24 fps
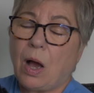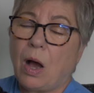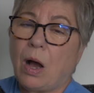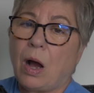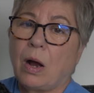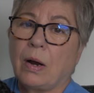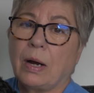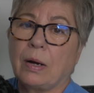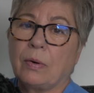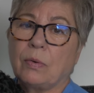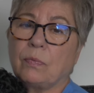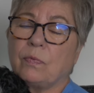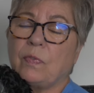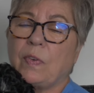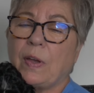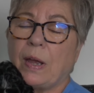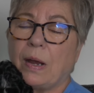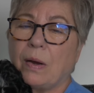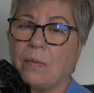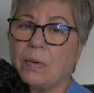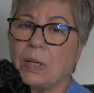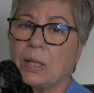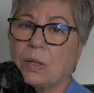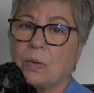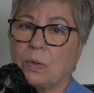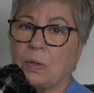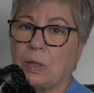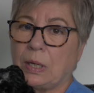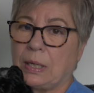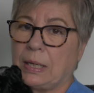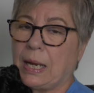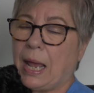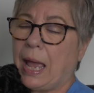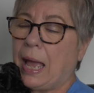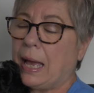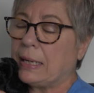are very
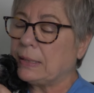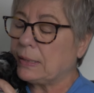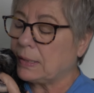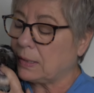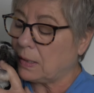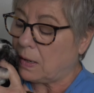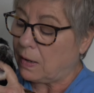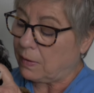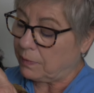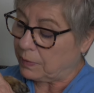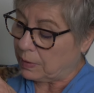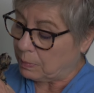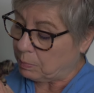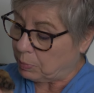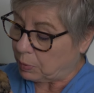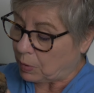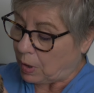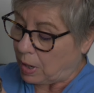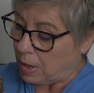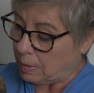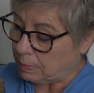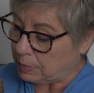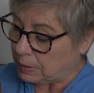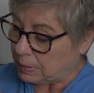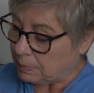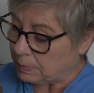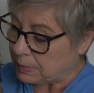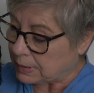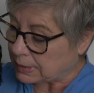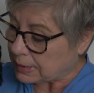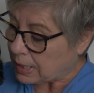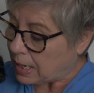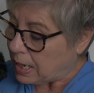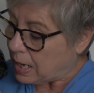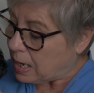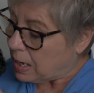good at solving
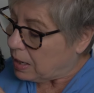problems.